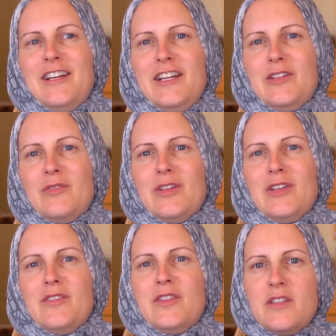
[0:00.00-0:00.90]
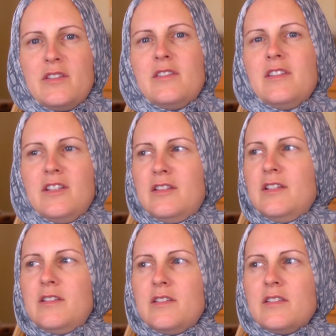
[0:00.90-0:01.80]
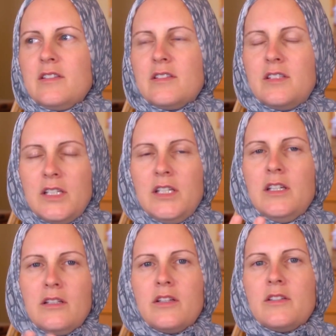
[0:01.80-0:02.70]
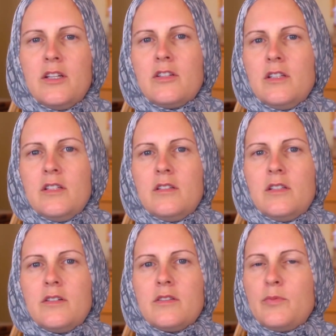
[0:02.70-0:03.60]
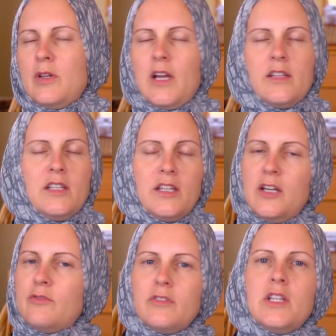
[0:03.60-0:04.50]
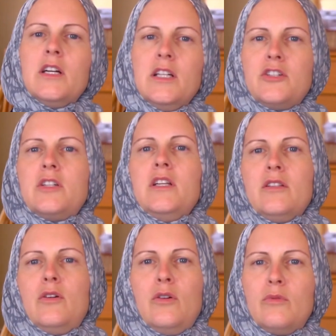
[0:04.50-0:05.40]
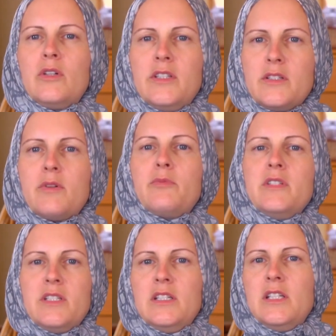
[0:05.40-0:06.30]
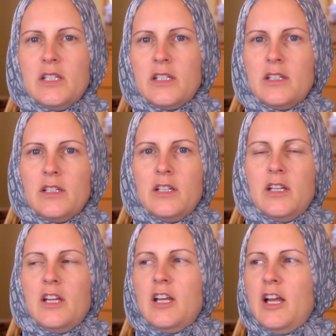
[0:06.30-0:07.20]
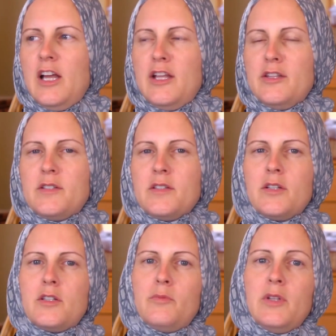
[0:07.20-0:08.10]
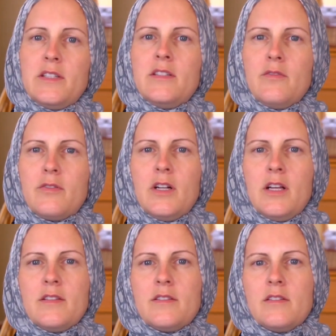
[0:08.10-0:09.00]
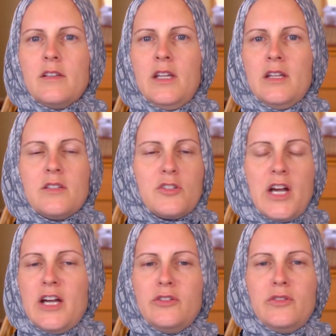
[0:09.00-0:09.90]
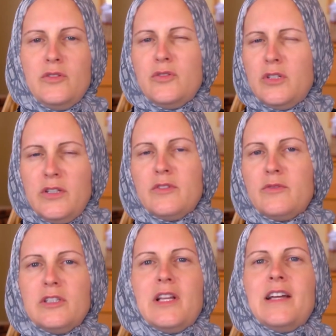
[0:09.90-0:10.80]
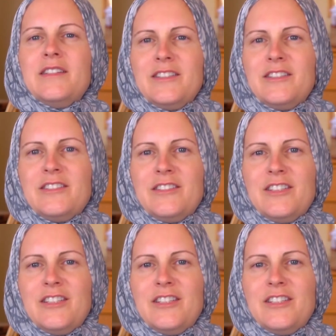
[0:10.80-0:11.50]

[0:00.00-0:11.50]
And in this city, in Los Angeles, there's, I think, every country in the whole world is represented here. And this is such a blessing for us. And as a child, you don't even realize it.